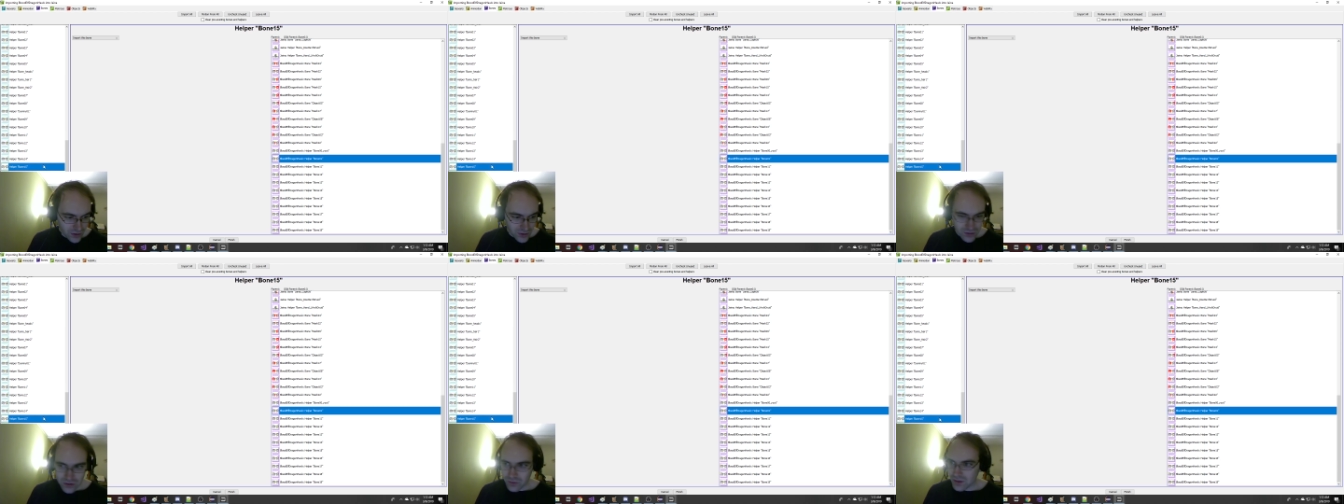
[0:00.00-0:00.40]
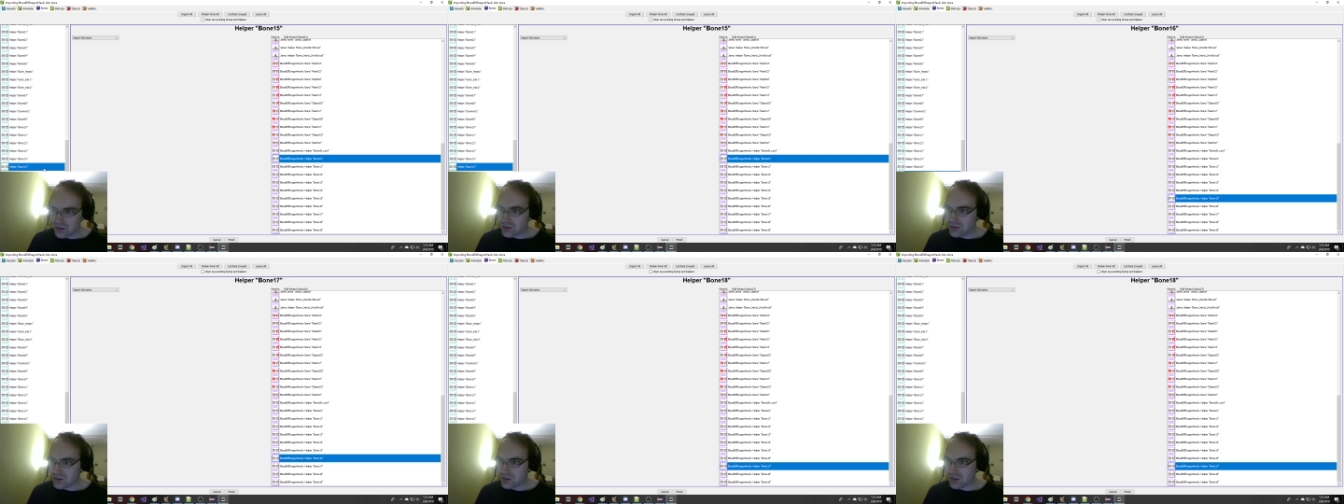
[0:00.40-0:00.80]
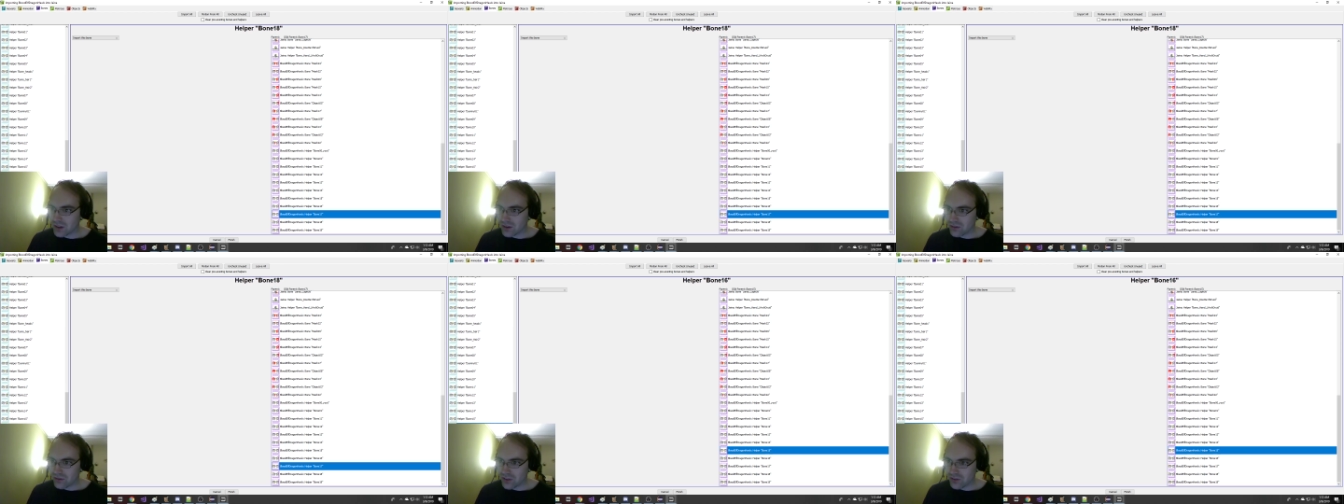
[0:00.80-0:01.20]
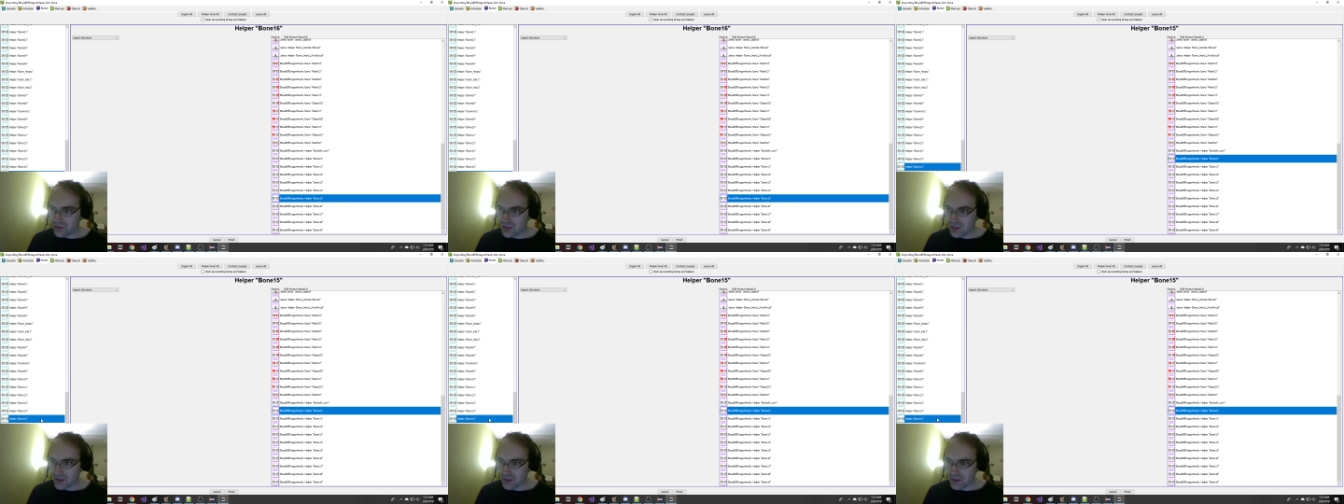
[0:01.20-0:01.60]
So I mean, this is like
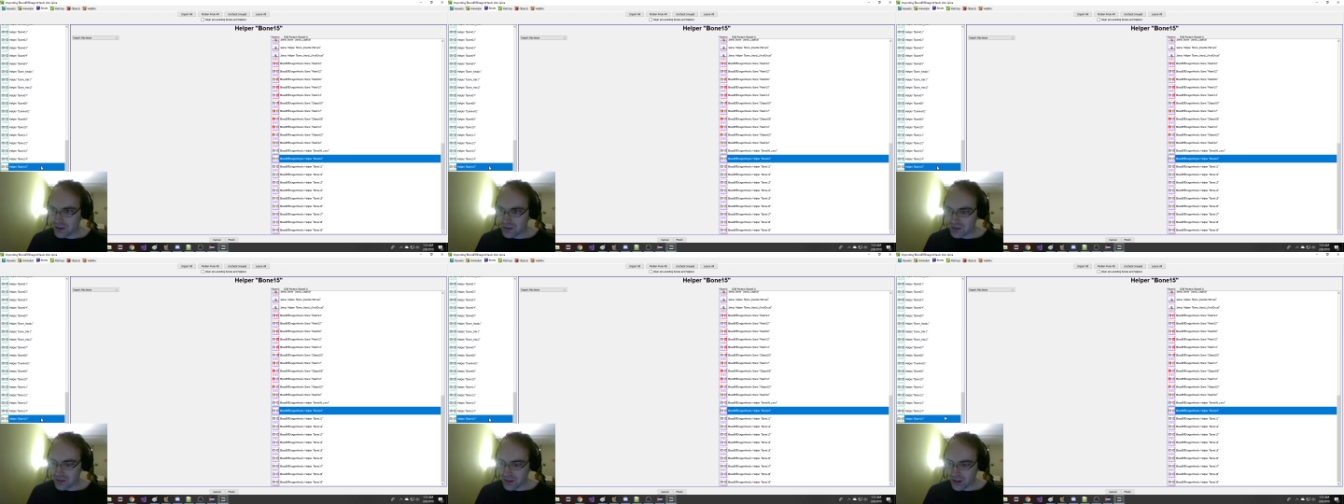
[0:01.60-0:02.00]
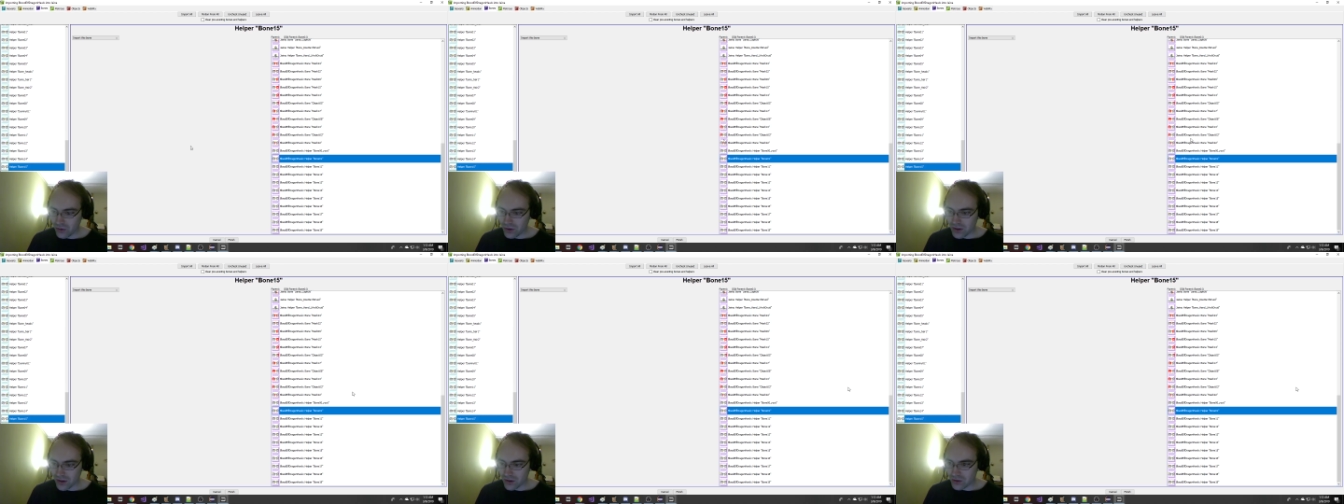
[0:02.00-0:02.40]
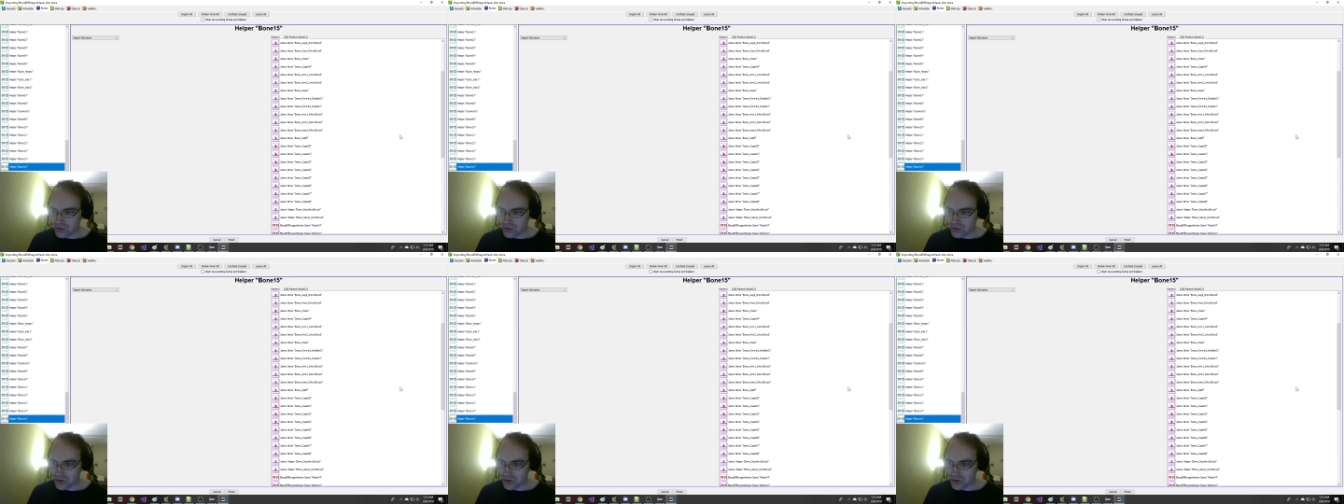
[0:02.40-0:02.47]
15, 19. Here we go.